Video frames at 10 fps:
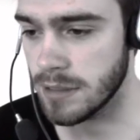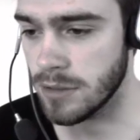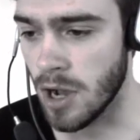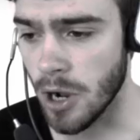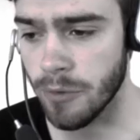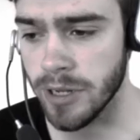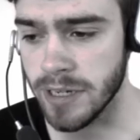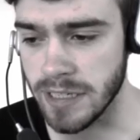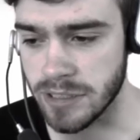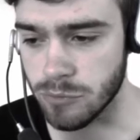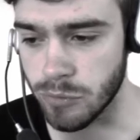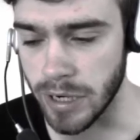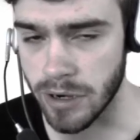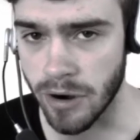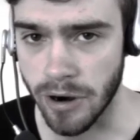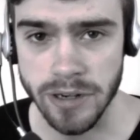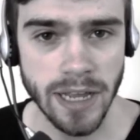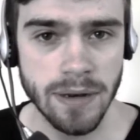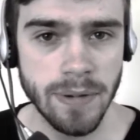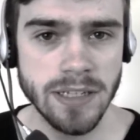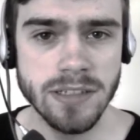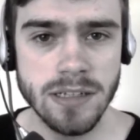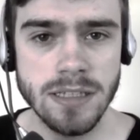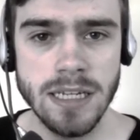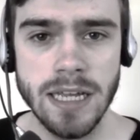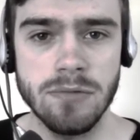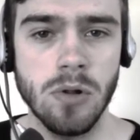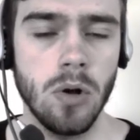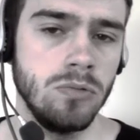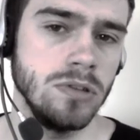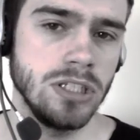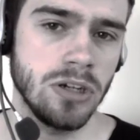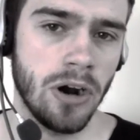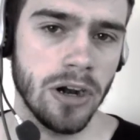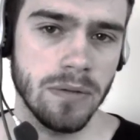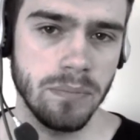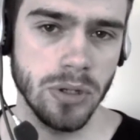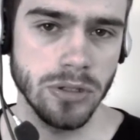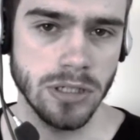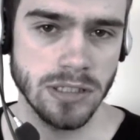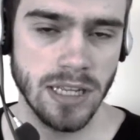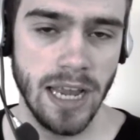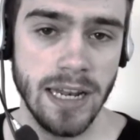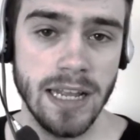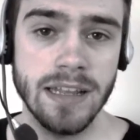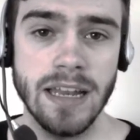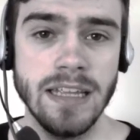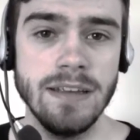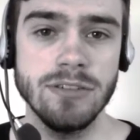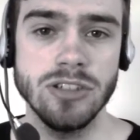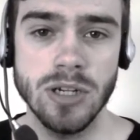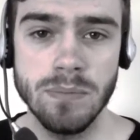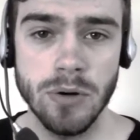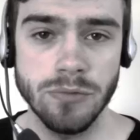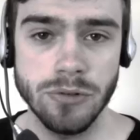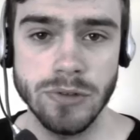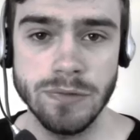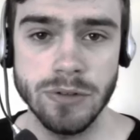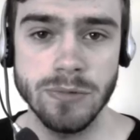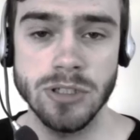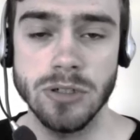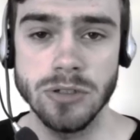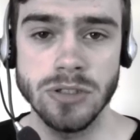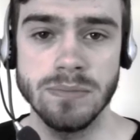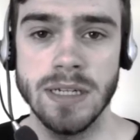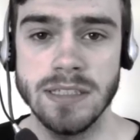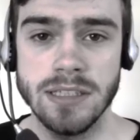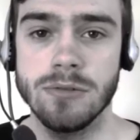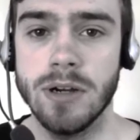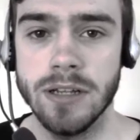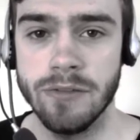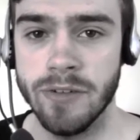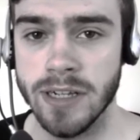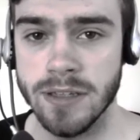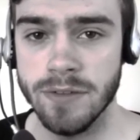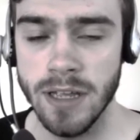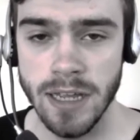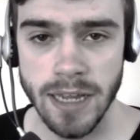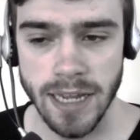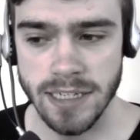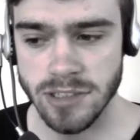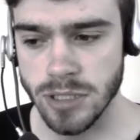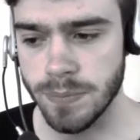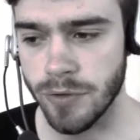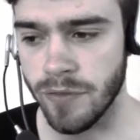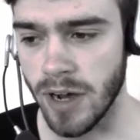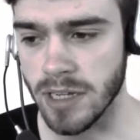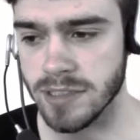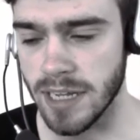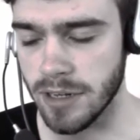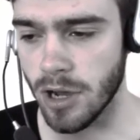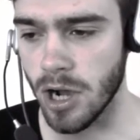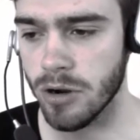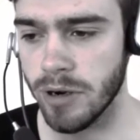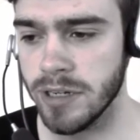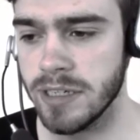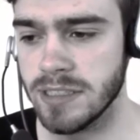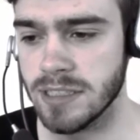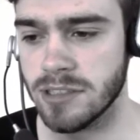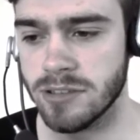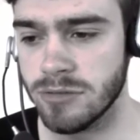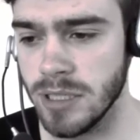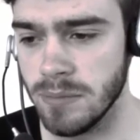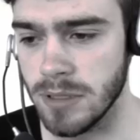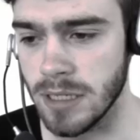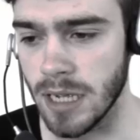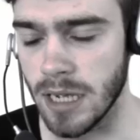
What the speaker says: The Hog Rider is a rare card, and basically it will only target buildings, and it can even jump over the river, which also makes it quite effective. It is super fast, and the Hog Rider is extremely